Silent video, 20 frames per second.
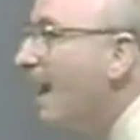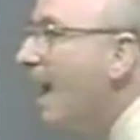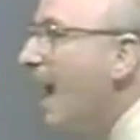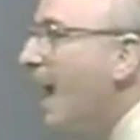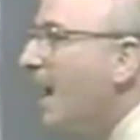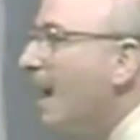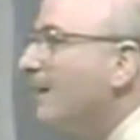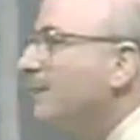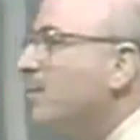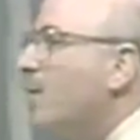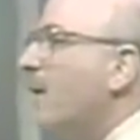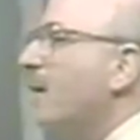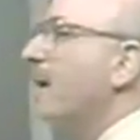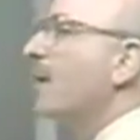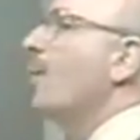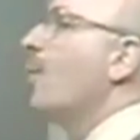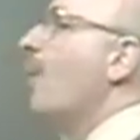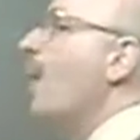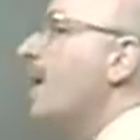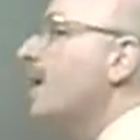And I'm
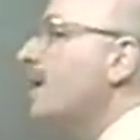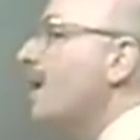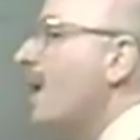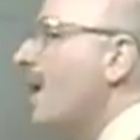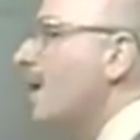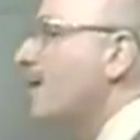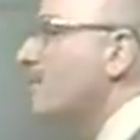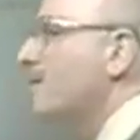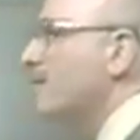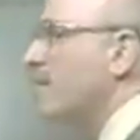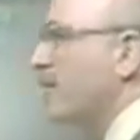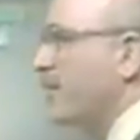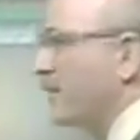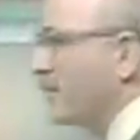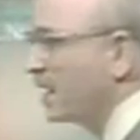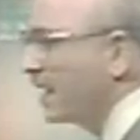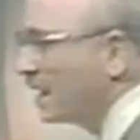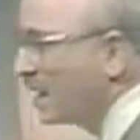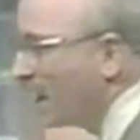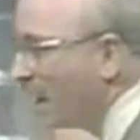talking 1 in 100 to
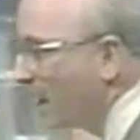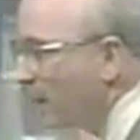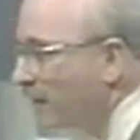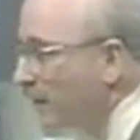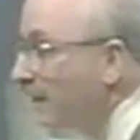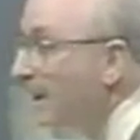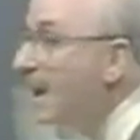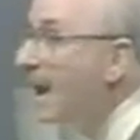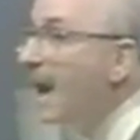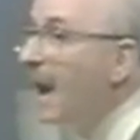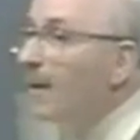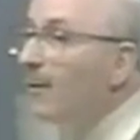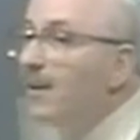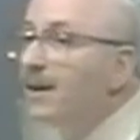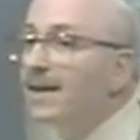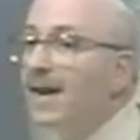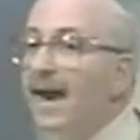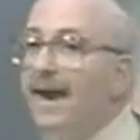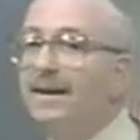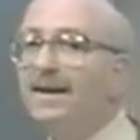3 in 100, and we
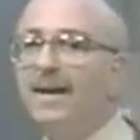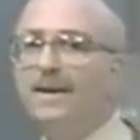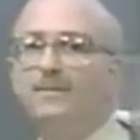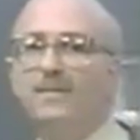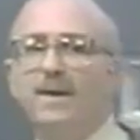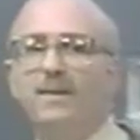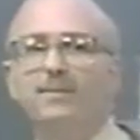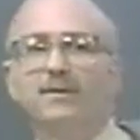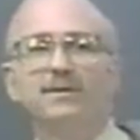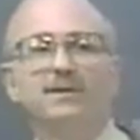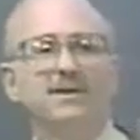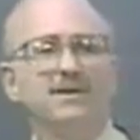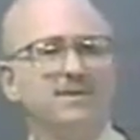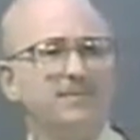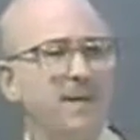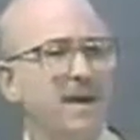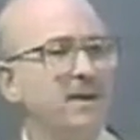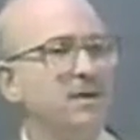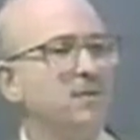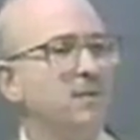can't get people to
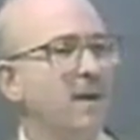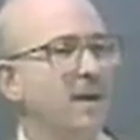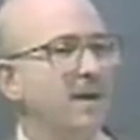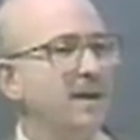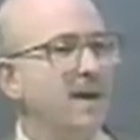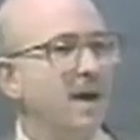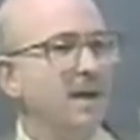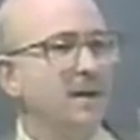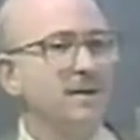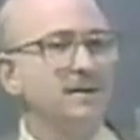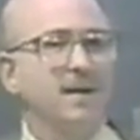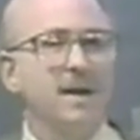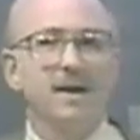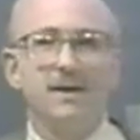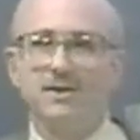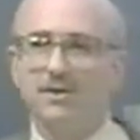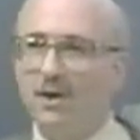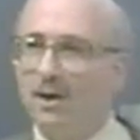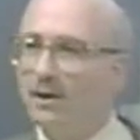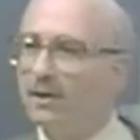spend $20 on a
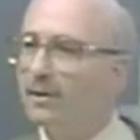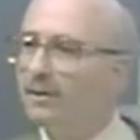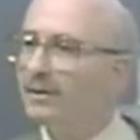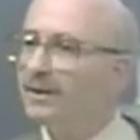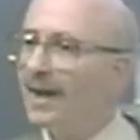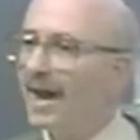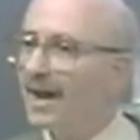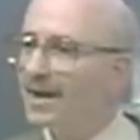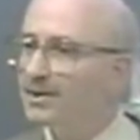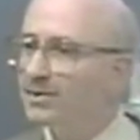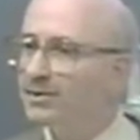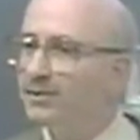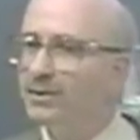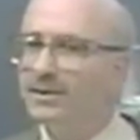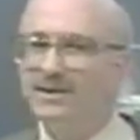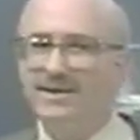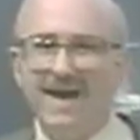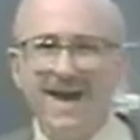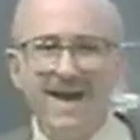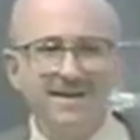charcoal canister to
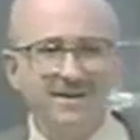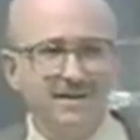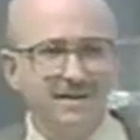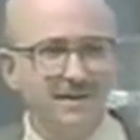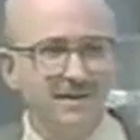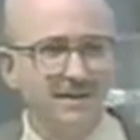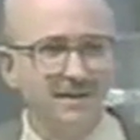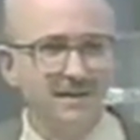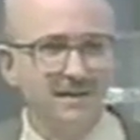test.